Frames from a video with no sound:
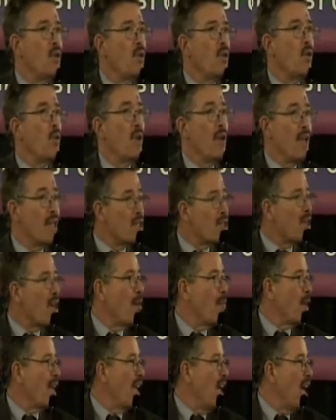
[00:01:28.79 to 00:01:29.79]
who is
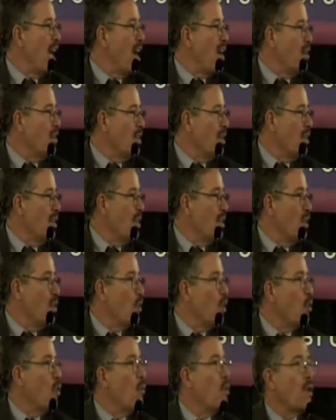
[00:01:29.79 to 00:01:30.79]
coming
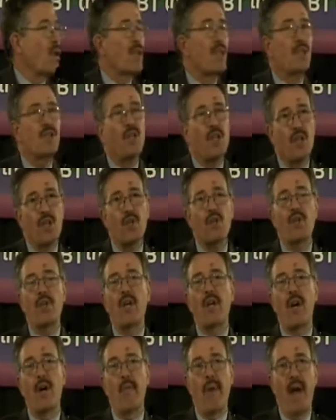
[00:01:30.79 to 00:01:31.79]
out, who will continue
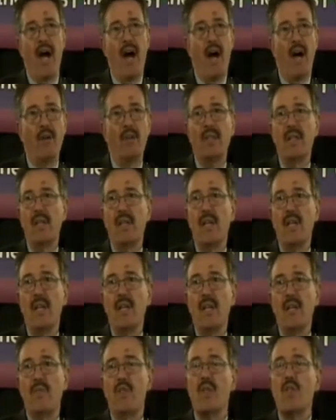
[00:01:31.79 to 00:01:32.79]
to come
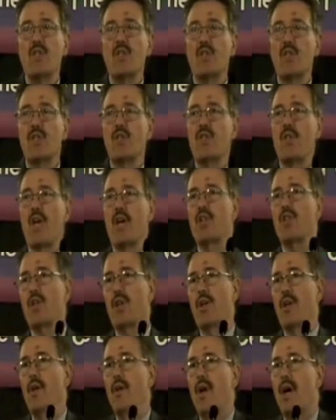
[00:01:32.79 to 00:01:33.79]
out, this is such
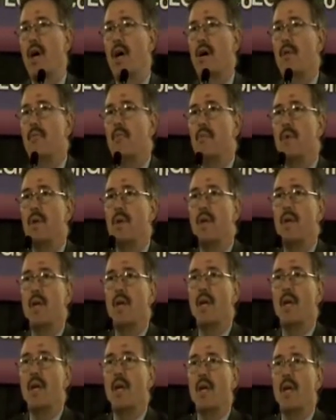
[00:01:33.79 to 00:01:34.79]
an
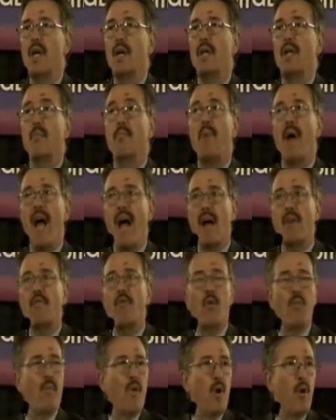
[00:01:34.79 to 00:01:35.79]

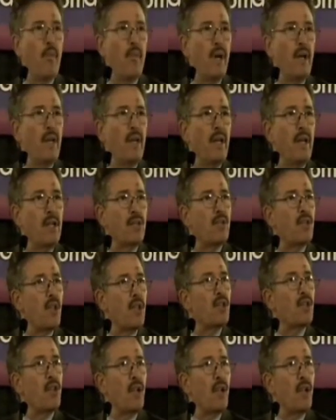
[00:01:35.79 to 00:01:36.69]
impactful moment. It's such